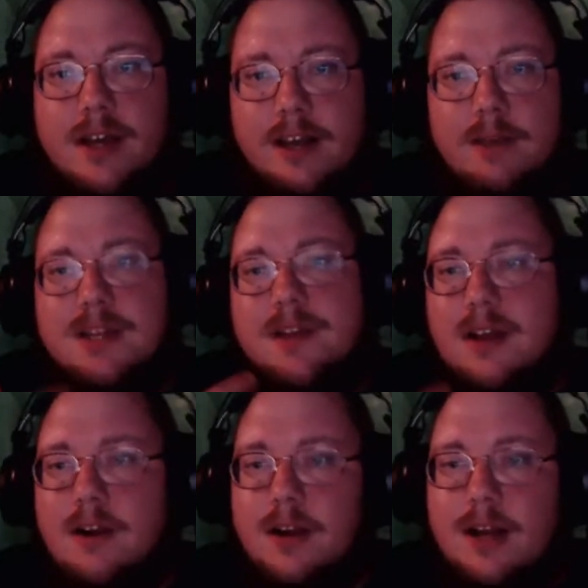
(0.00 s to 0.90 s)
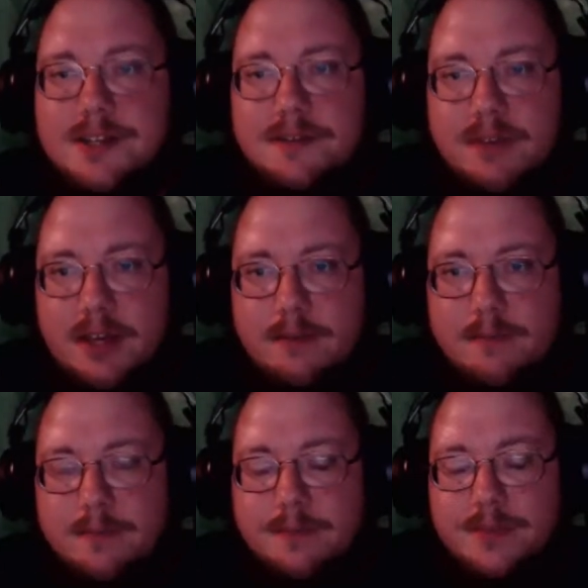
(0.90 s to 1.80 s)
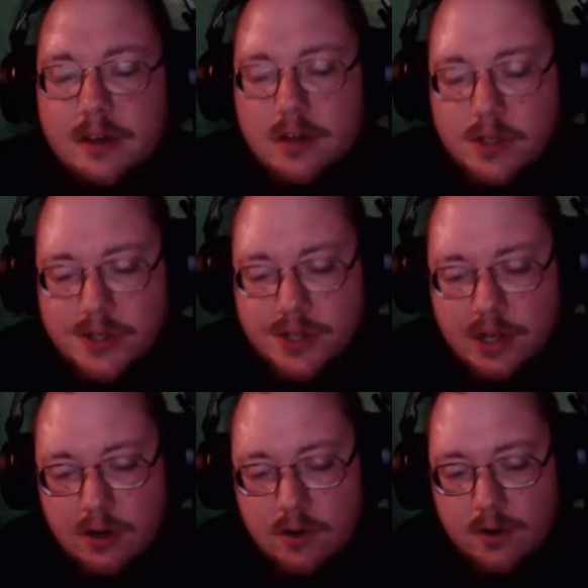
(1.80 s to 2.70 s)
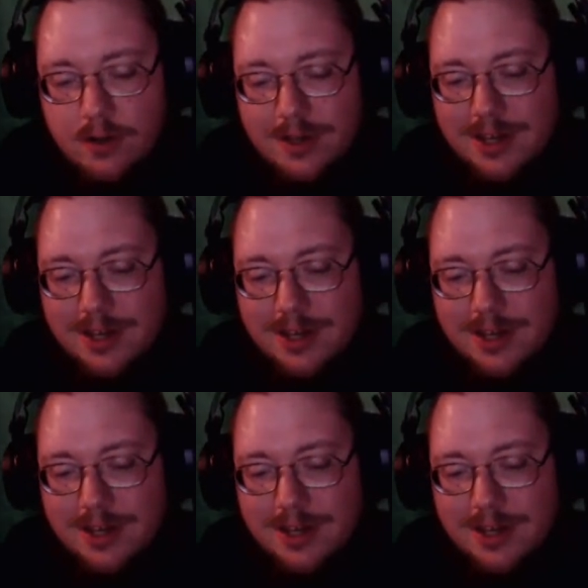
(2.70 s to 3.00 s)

It comes out of Ariosophy. So